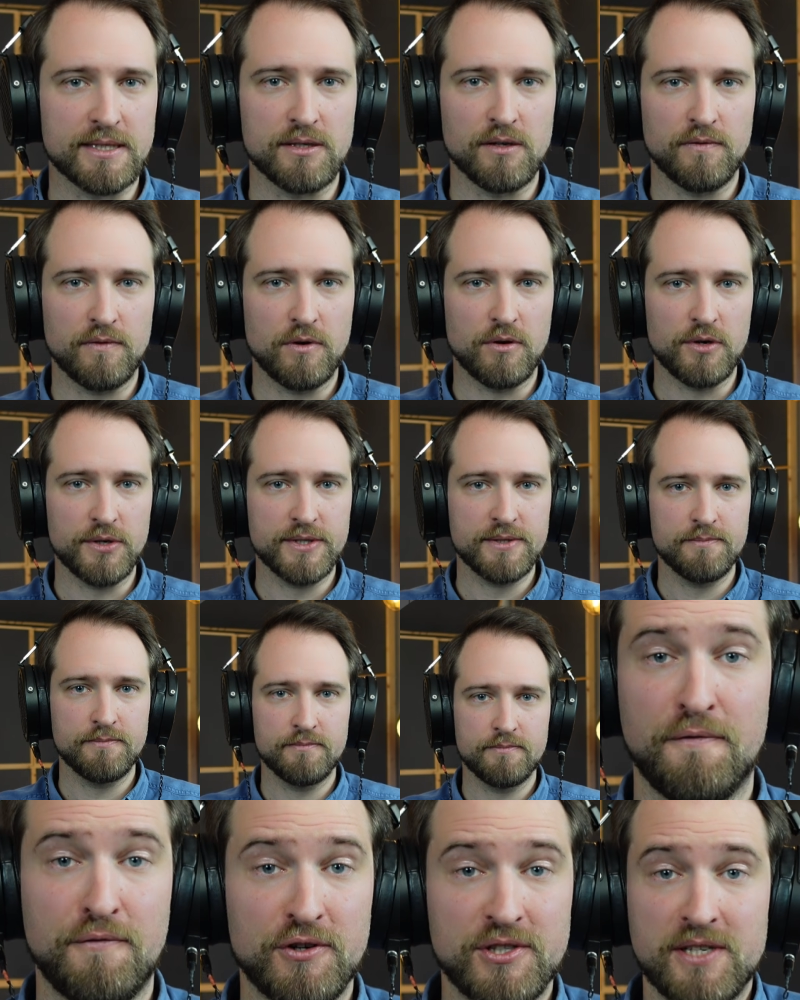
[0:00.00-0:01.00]
of course.
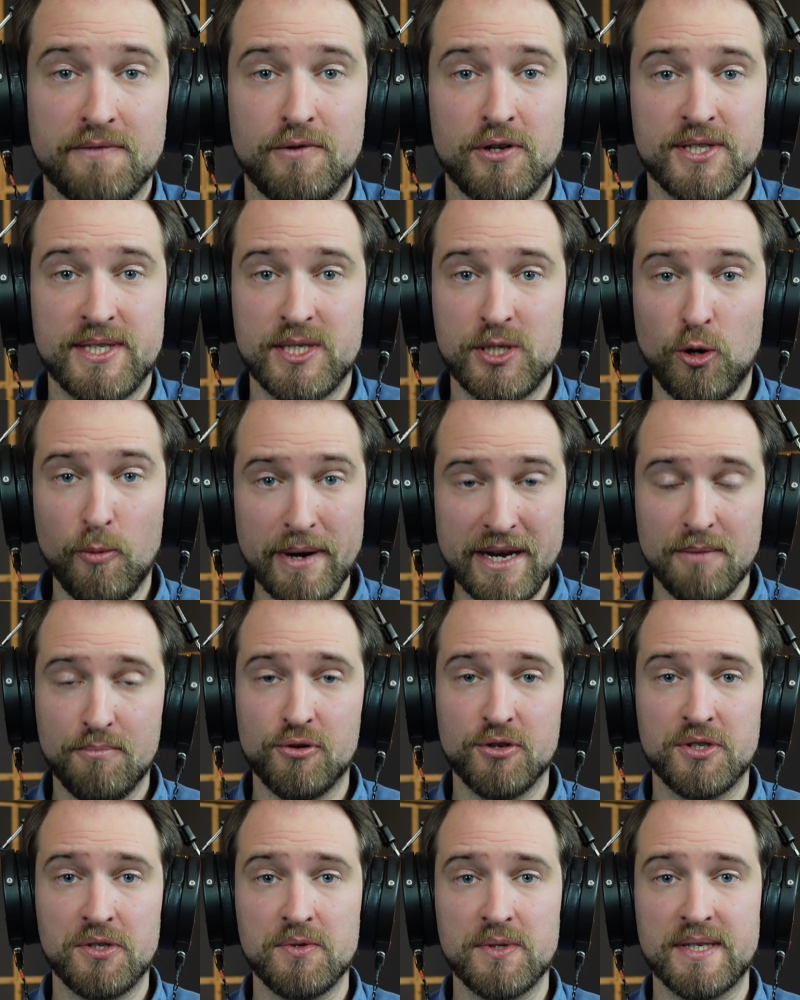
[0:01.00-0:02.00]
First of all, so many
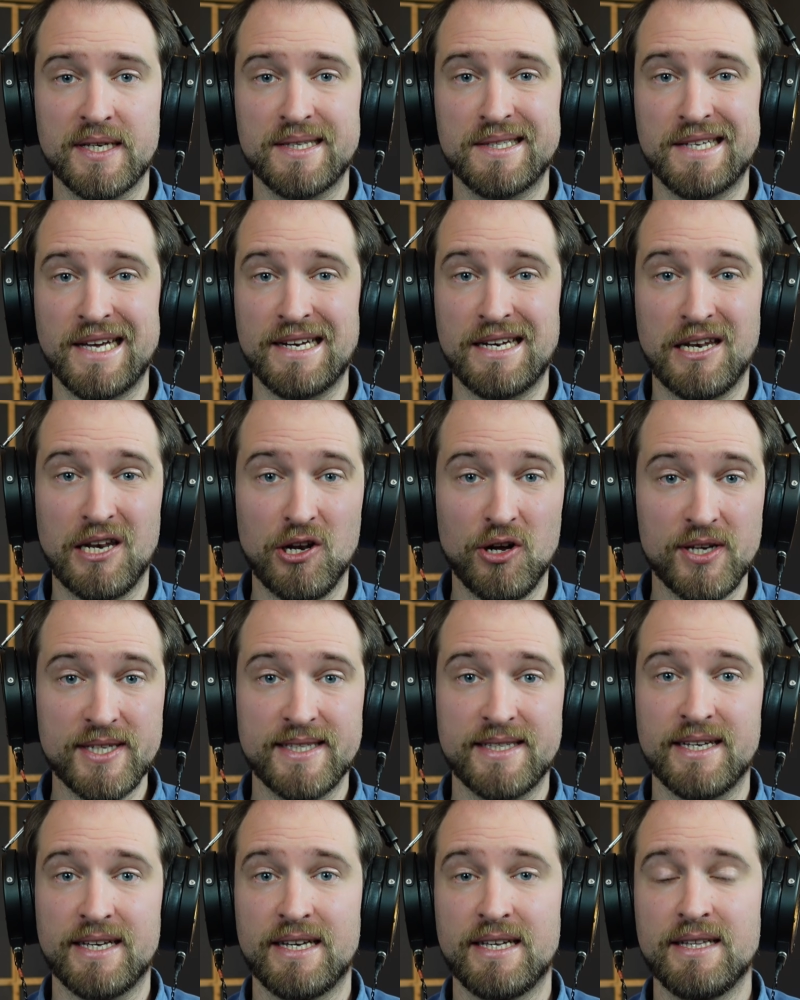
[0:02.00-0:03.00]
producers get
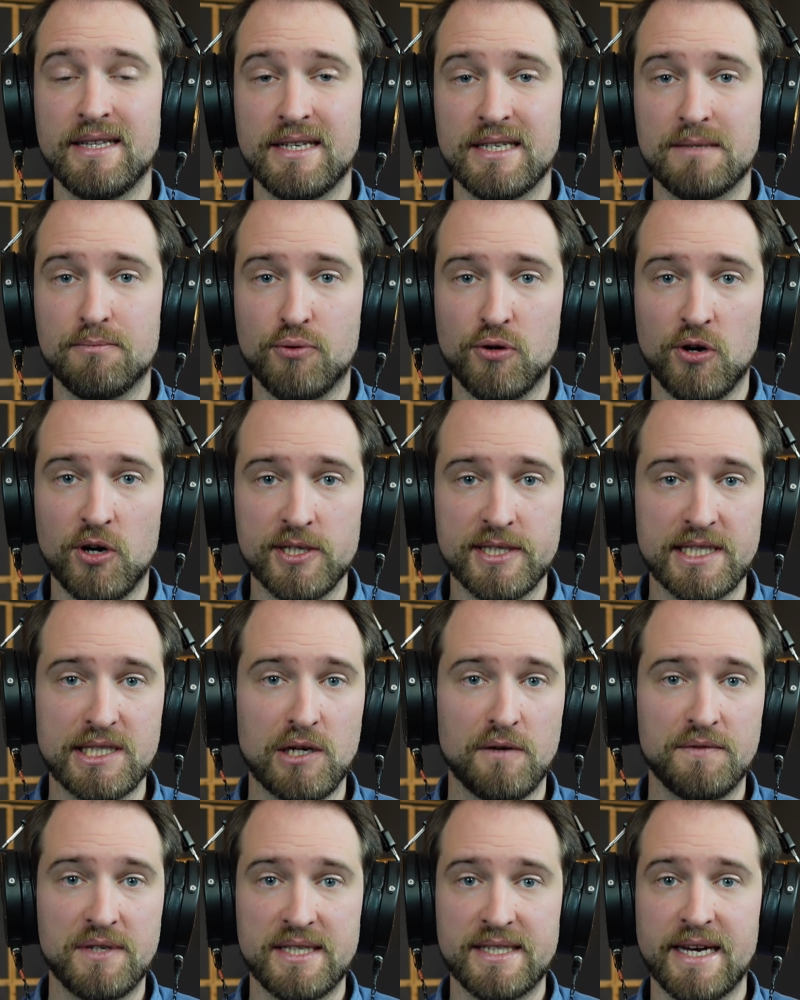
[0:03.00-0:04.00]
lost in this process
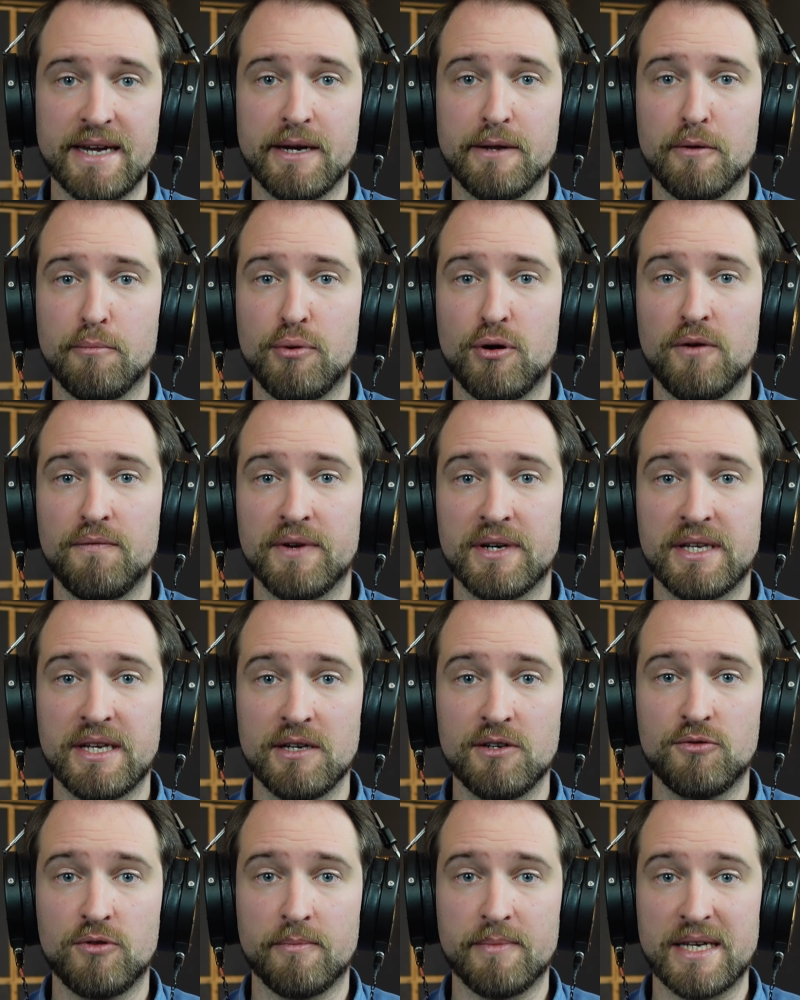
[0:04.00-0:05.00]
of designing the perfect kick drum.